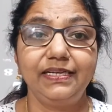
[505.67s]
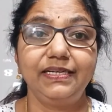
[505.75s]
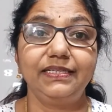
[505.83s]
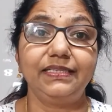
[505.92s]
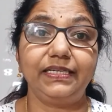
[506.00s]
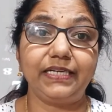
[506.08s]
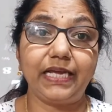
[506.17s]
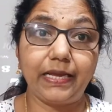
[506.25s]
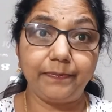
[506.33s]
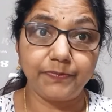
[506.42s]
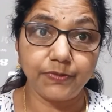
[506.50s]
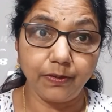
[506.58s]
that
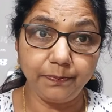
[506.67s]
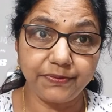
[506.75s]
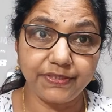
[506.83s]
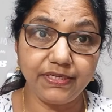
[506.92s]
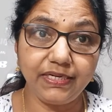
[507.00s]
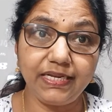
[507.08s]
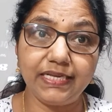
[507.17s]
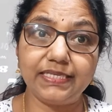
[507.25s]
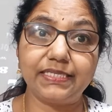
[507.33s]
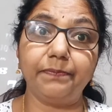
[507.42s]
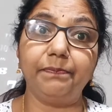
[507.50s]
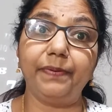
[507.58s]
absorption is
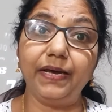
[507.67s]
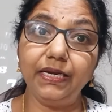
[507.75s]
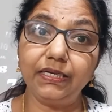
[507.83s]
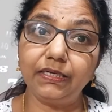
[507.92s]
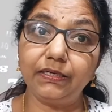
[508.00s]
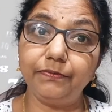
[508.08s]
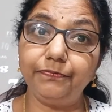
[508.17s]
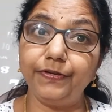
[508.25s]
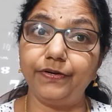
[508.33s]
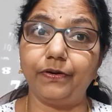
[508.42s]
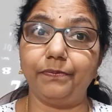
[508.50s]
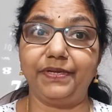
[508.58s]
a bulk
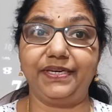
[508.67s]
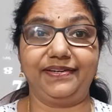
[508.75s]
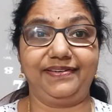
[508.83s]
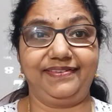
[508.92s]
phenomenon.